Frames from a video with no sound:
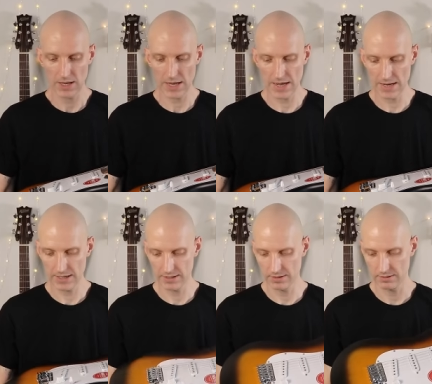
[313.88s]

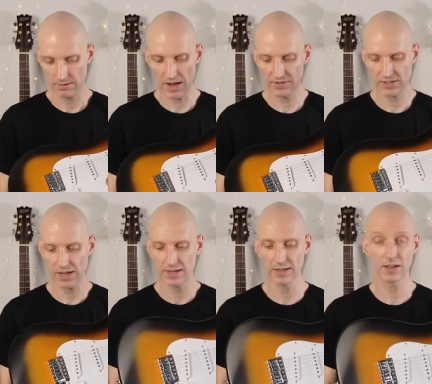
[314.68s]
And obviously
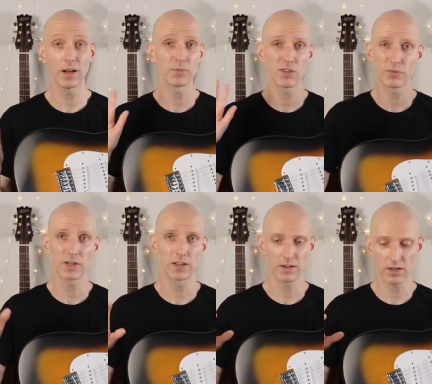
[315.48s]
it comes in
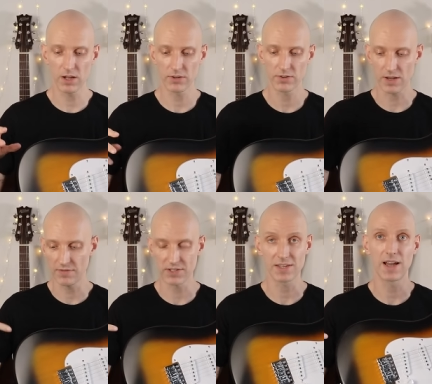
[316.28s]
three colors.
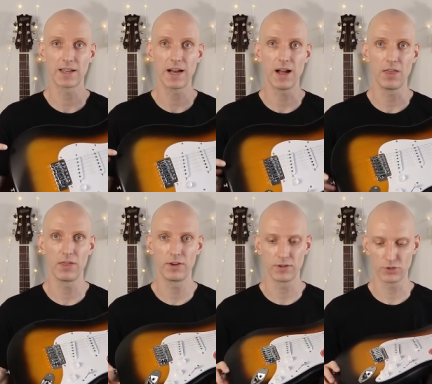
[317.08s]
Obviously I
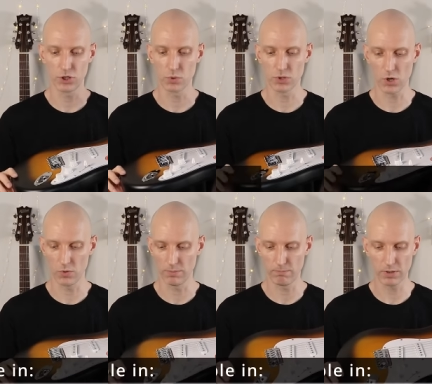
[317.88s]
got the
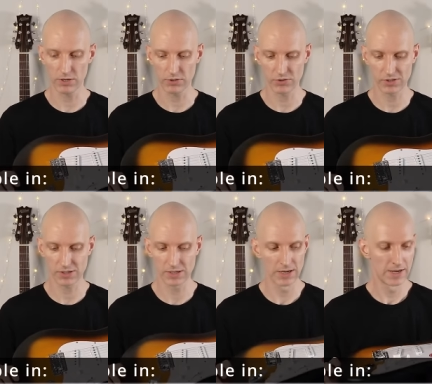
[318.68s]
two-tone
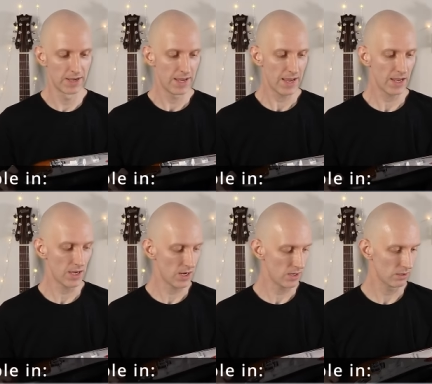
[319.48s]
burst,
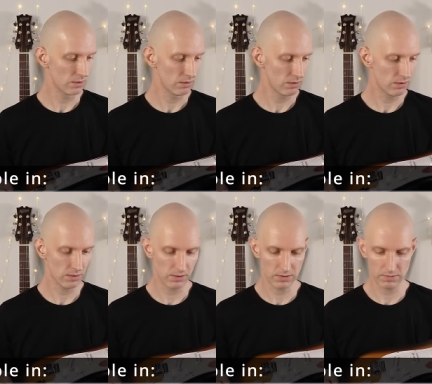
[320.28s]
and
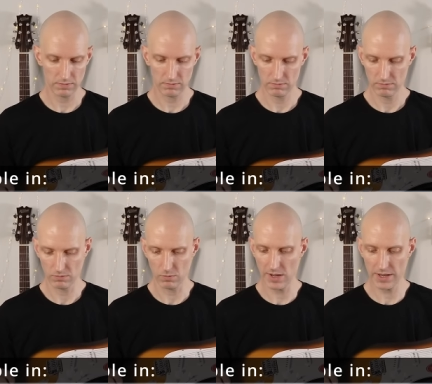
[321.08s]

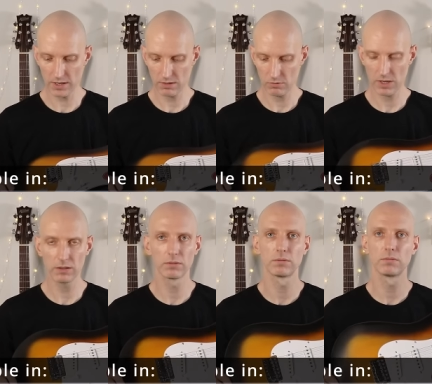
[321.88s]
why?
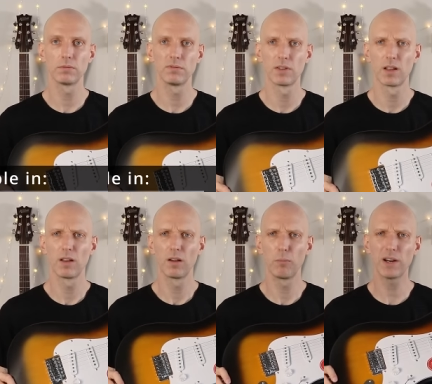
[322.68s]
Well,
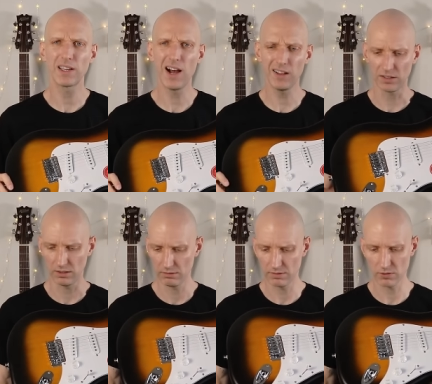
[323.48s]
Buddy
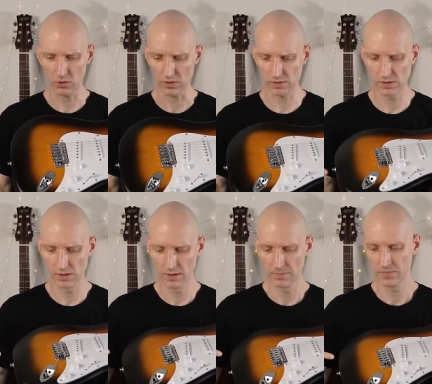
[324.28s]
Holly, of course.
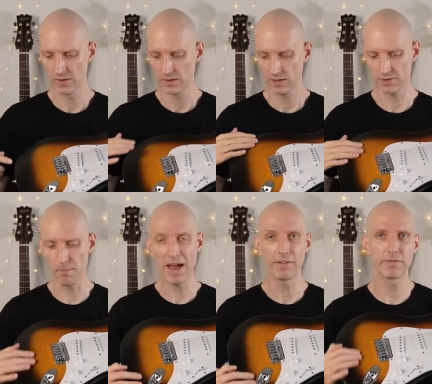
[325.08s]
It's a
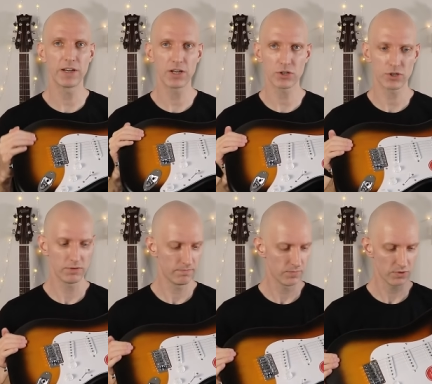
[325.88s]
matte
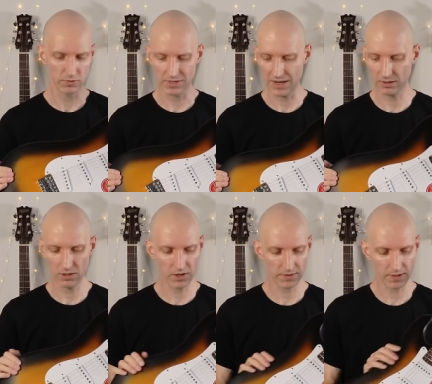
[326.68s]
finish, so it's not
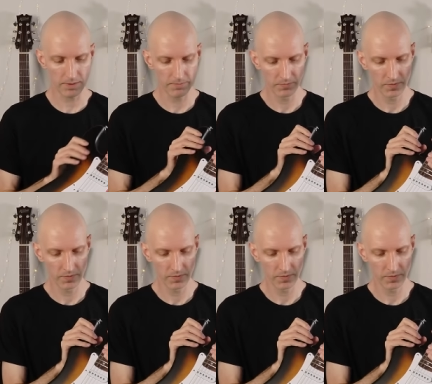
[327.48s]
glossy.